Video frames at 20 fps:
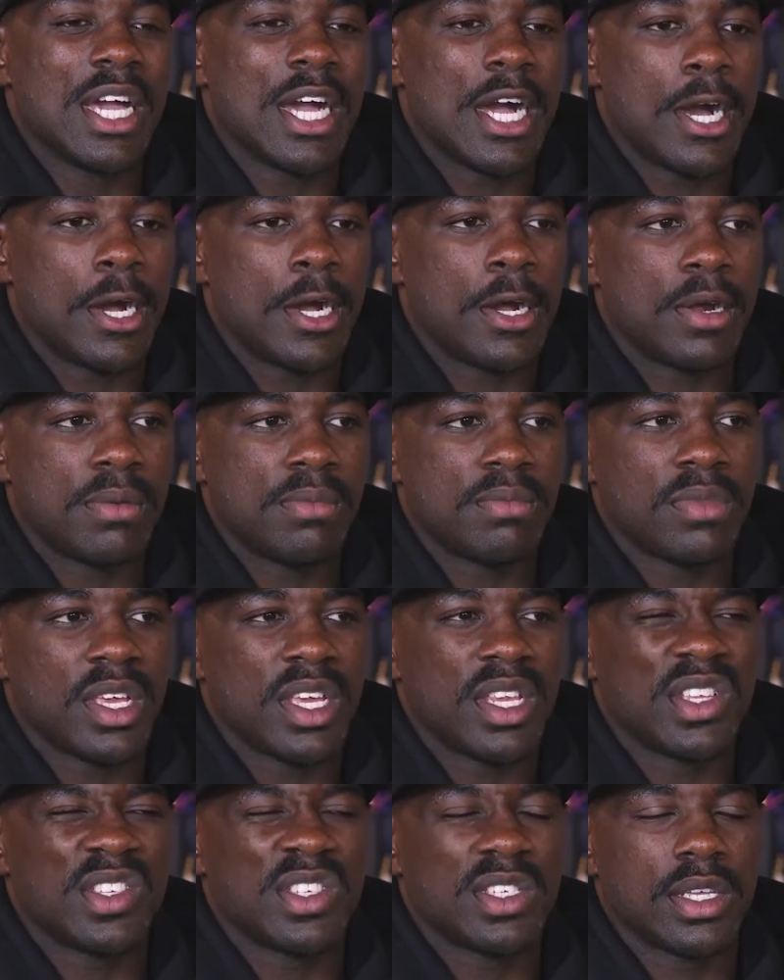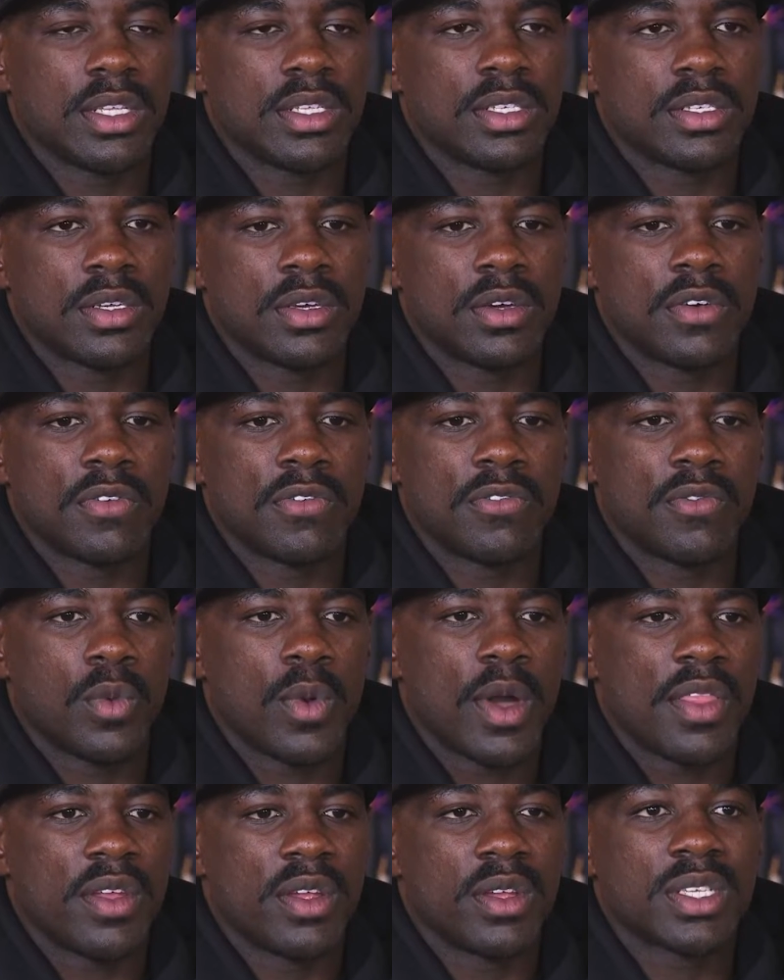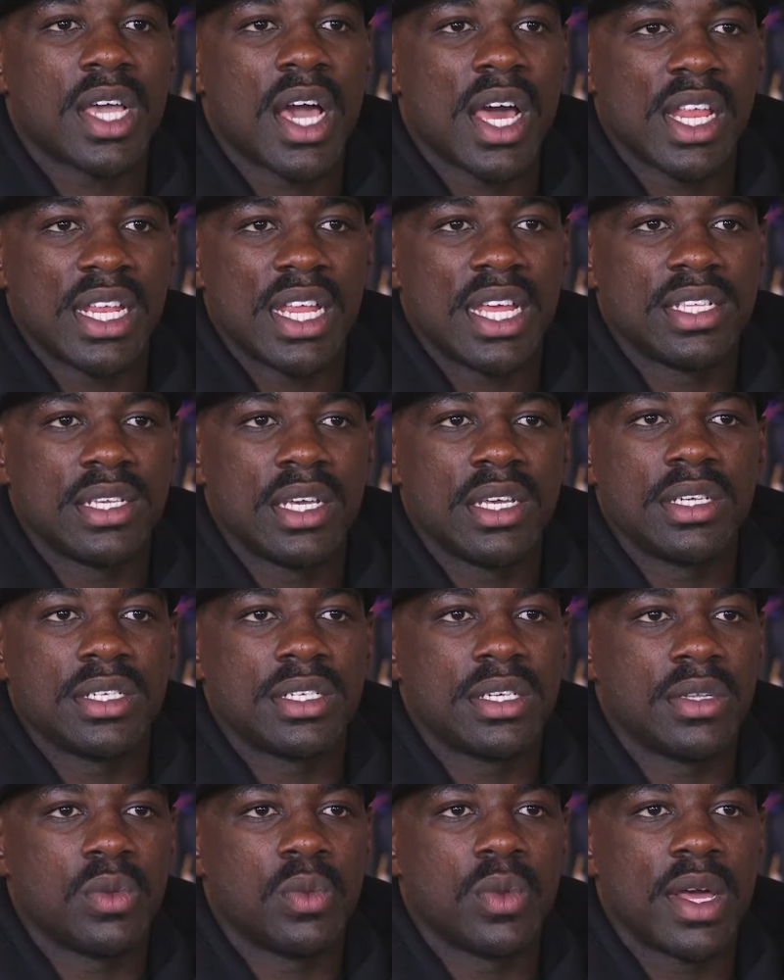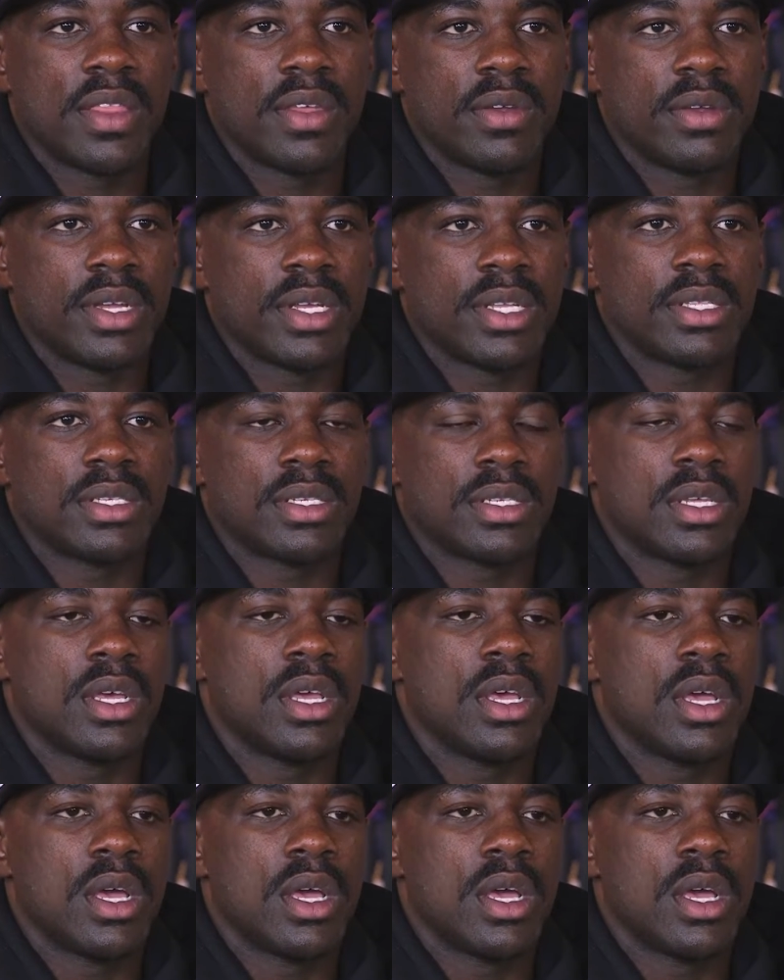in the sense of whether it's colonization, whether it's